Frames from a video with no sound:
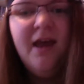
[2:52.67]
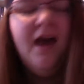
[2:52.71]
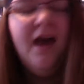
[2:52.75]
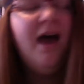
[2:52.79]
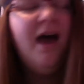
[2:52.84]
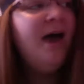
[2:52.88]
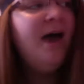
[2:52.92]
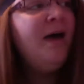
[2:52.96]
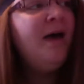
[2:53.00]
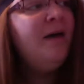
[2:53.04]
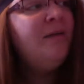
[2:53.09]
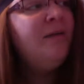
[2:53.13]

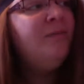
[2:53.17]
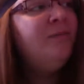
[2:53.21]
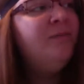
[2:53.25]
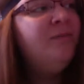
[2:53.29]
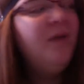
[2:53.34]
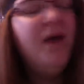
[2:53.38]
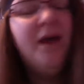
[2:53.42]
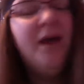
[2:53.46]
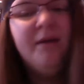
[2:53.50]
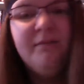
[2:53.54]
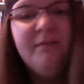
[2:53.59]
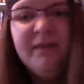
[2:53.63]

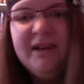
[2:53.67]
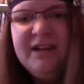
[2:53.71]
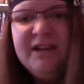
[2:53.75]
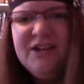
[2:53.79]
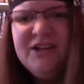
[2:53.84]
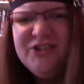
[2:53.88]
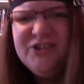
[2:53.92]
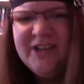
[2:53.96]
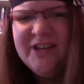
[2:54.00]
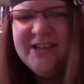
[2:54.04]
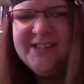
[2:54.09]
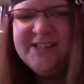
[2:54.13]
Amanda
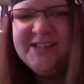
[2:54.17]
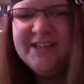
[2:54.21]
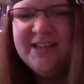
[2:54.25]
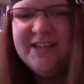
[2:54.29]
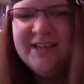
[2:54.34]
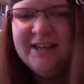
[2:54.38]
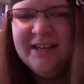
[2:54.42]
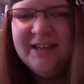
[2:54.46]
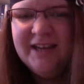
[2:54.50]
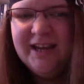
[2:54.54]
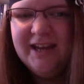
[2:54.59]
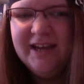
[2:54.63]

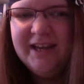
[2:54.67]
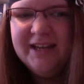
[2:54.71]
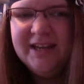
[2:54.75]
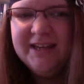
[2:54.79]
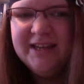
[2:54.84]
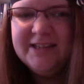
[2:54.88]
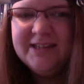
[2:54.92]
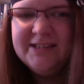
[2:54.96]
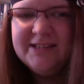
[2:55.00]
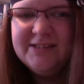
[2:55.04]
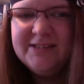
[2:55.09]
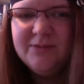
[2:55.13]
Jason
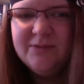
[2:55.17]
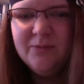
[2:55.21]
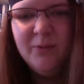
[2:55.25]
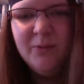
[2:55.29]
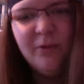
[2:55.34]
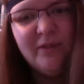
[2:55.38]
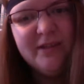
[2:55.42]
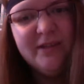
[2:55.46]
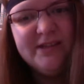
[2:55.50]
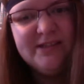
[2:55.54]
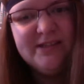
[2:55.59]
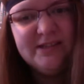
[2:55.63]

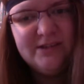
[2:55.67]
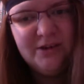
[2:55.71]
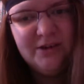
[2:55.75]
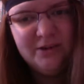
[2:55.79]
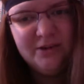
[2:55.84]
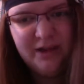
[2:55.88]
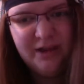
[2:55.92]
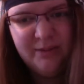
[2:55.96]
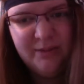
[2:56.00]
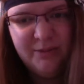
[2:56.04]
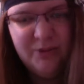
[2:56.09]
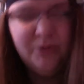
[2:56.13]
this is her
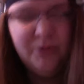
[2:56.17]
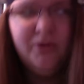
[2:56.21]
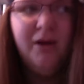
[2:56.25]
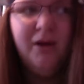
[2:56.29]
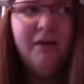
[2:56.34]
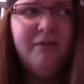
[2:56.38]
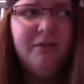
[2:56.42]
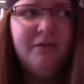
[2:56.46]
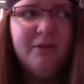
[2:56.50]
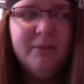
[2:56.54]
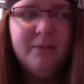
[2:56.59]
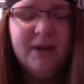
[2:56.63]
debut novel,